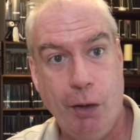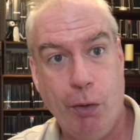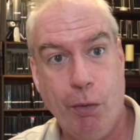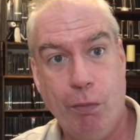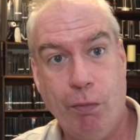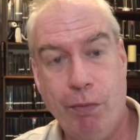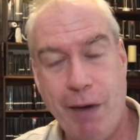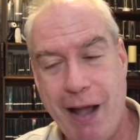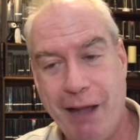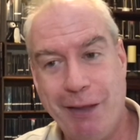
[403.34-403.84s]

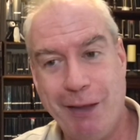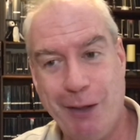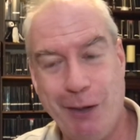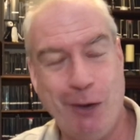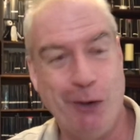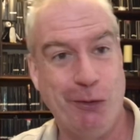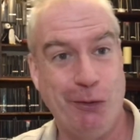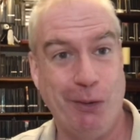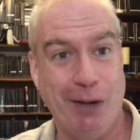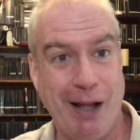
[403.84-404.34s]
rather than
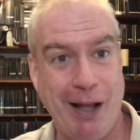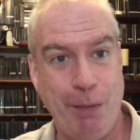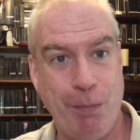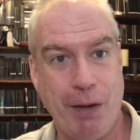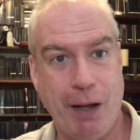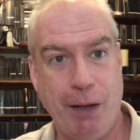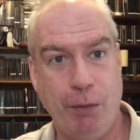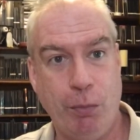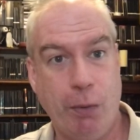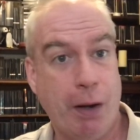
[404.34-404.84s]
onto an
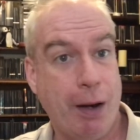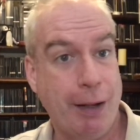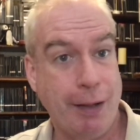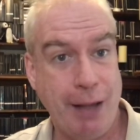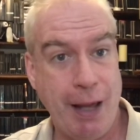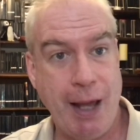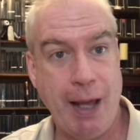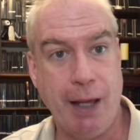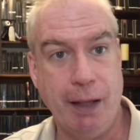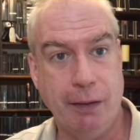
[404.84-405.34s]
iPad where I
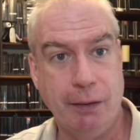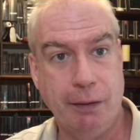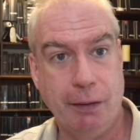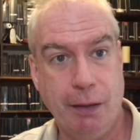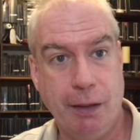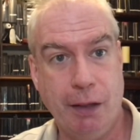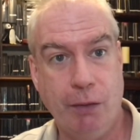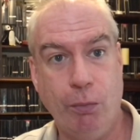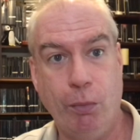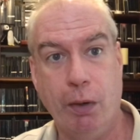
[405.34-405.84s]
can't
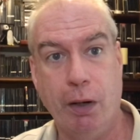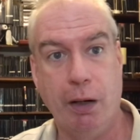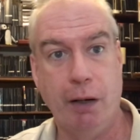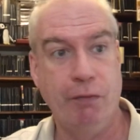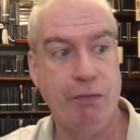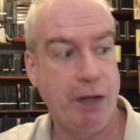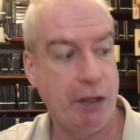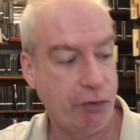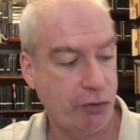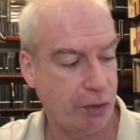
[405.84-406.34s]
and where
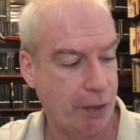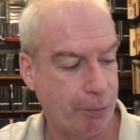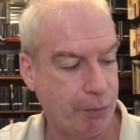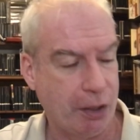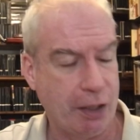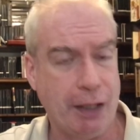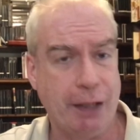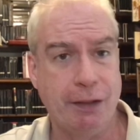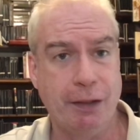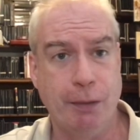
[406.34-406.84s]
eventually I'm
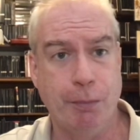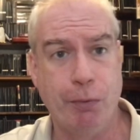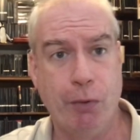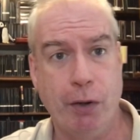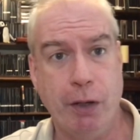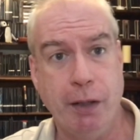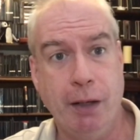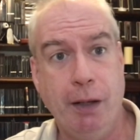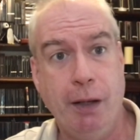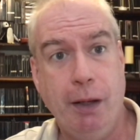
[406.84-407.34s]
going to get to the
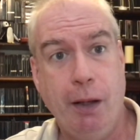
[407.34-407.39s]
point